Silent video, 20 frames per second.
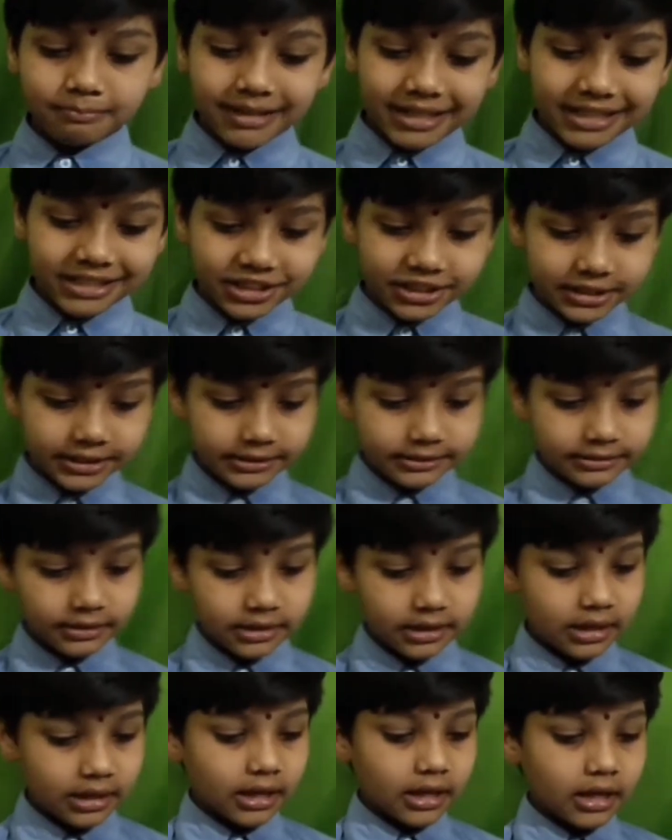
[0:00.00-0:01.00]
machine.
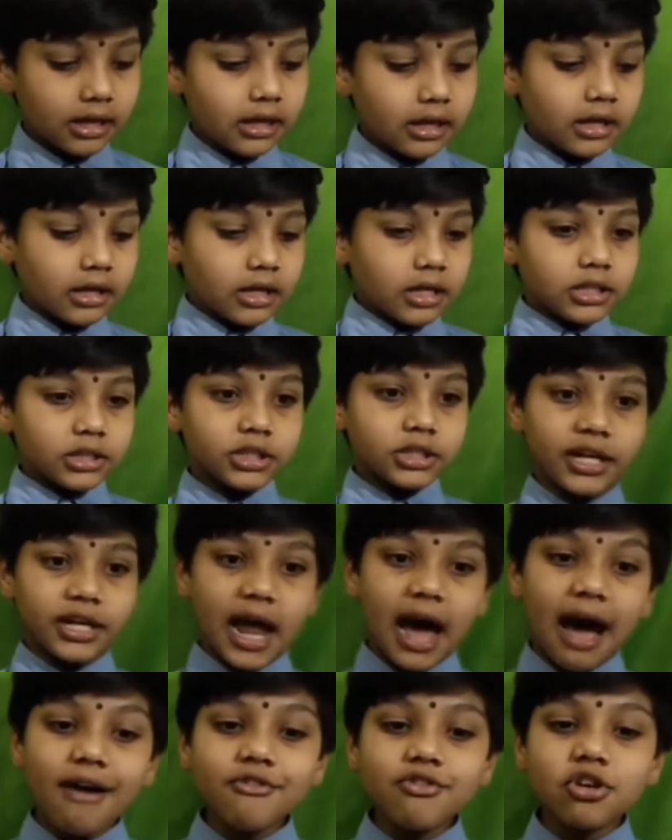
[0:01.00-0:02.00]
So
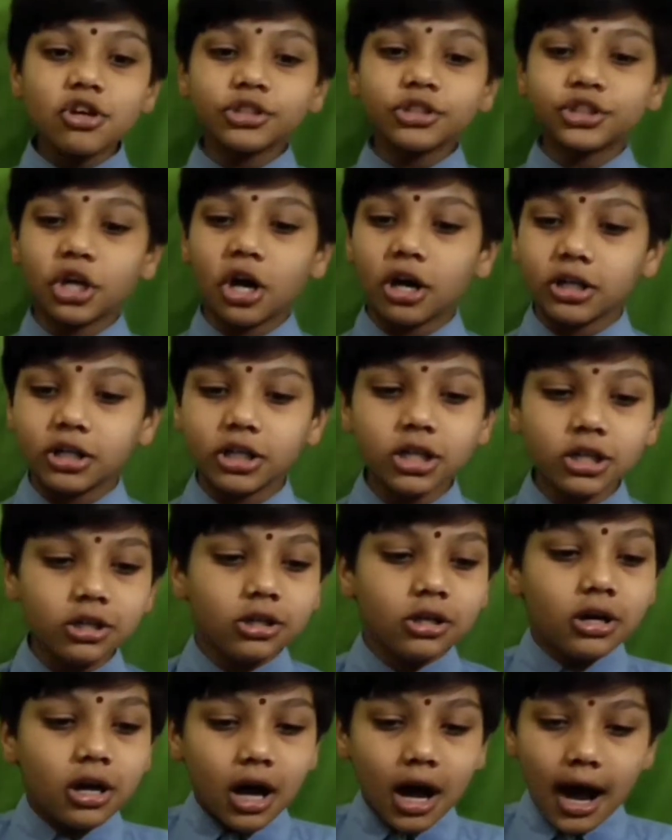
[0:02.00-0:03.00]
now you saw
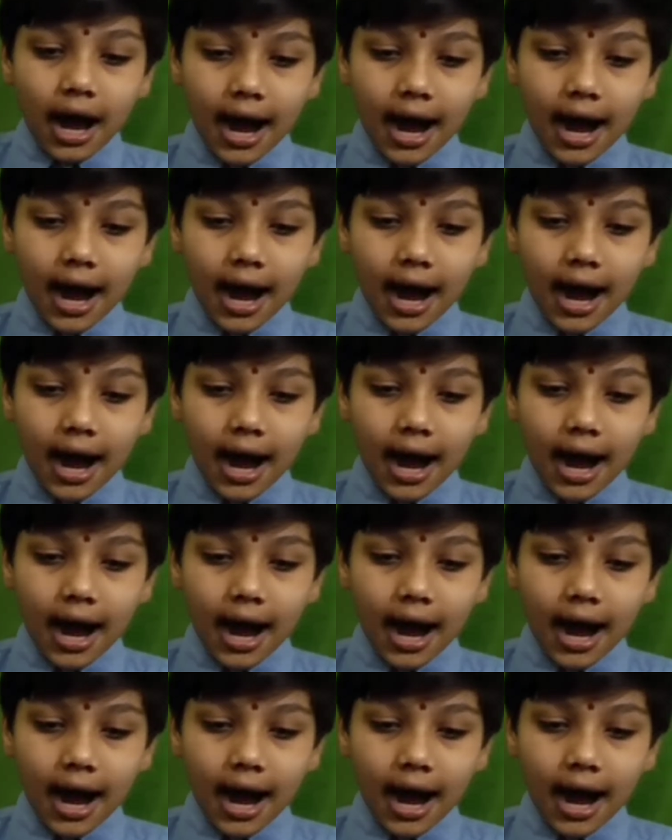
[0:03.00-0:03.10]
no